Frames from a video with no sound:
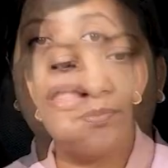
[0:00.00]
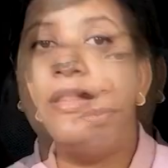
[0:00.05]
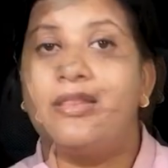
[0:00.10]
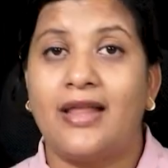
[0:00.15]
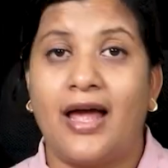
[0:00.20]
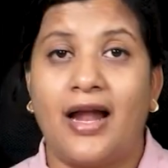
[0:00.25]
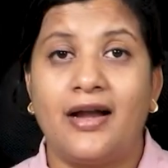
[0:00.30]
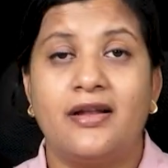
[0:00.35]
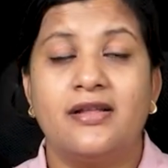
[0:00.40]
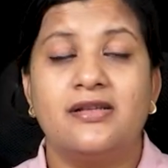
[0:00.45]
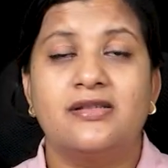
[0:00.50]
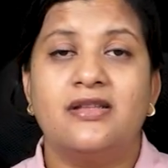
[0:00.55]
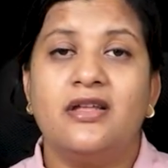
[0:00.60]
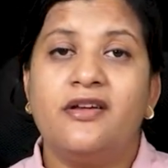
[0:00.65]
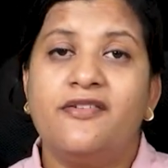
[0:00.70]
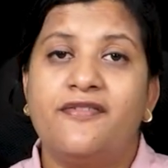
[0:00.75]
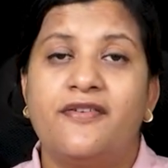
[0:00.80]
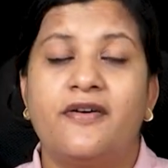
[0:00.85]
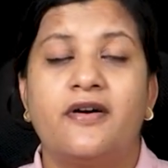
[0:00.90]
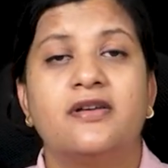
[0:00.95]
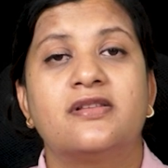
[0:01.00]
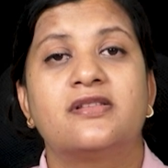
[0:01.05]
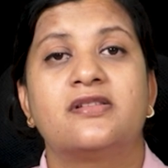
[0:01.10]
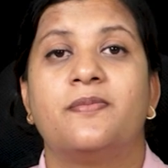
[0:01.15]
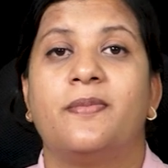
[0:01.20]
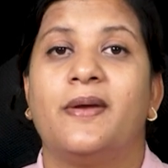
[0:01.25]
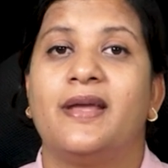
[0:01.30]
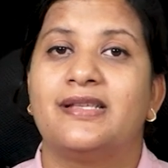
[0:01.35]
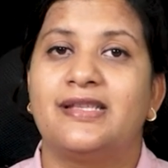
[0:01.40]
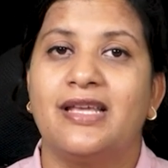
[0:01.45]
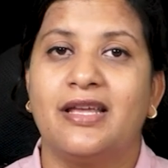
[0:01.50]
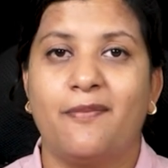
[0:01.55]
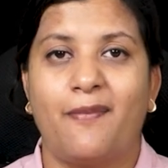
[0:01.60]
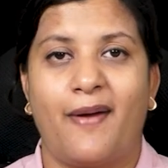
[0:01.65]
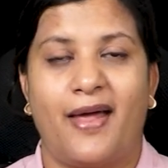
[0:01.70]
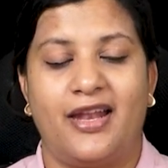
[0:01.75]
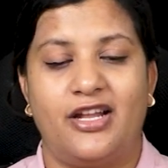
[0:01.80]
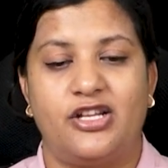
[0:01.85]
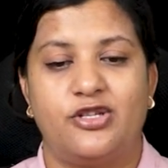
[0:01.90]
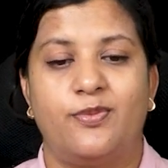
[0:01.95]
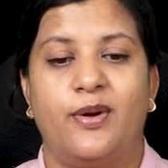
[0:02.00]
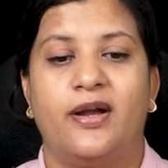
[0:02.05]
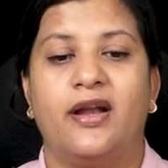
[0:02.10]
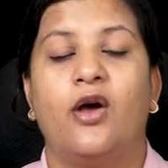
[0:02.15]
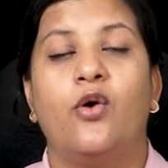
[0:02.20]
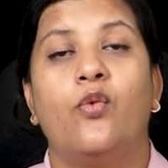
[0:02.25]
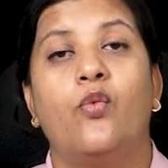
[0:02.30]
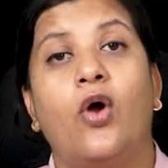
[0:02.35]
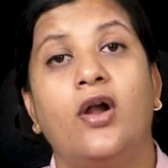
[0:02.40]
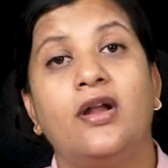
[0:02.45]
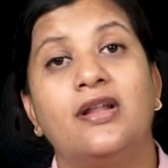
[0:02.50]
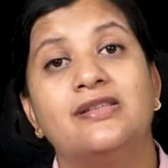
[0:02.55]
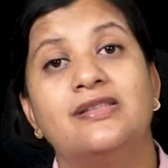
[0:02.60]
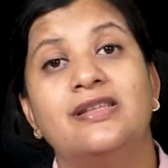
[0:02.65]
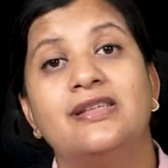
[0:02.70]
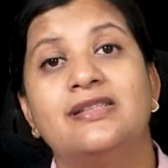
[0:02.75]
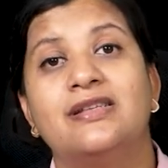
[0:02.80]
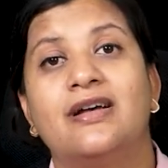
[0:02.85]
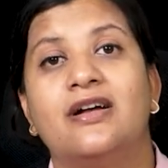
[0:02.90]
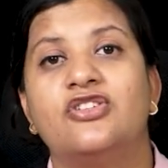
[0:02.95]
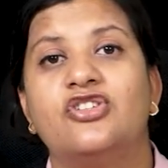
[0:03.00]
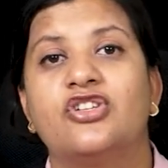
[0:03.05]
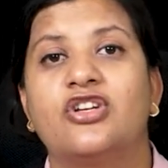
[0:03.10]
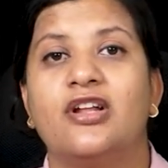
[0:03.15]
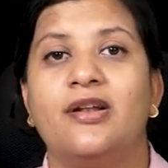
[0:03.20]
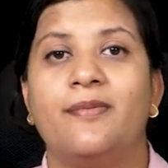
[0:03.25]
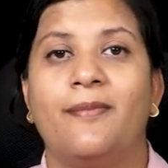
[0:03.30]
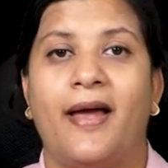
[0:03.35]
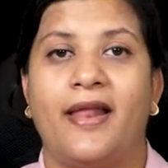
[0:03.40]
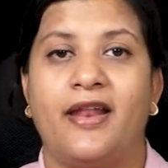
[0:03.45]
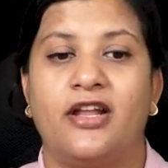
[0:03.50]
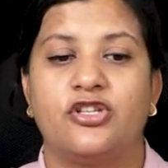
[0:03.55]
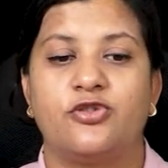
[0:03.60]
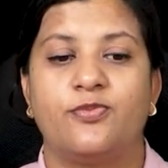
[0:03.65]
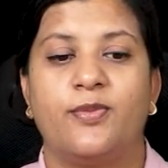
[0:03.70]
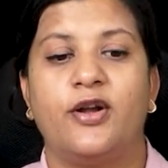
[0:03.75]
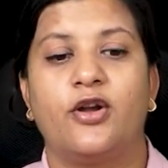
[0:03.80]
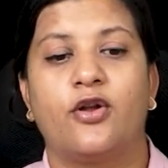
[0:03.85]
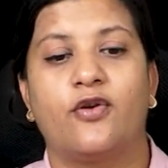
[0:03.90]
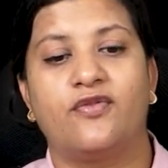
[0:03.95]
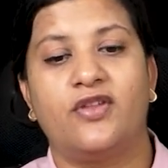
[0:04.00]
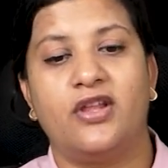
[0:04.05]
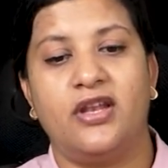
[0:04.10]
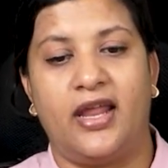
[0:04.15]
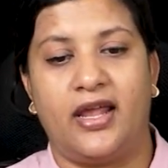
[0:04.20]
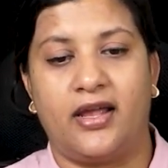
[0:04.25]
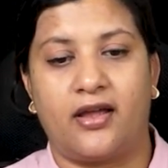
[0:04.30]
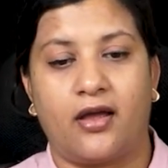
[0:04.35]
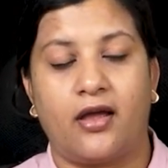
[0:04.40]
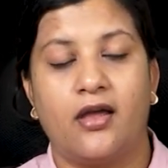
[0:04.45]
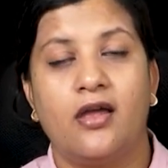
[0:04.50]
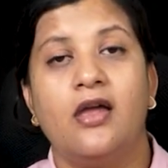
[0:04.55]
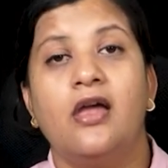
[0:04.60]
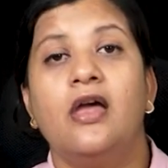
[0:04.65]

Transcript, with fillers: That is the first basic management. Now, what is the surgical management of the neck?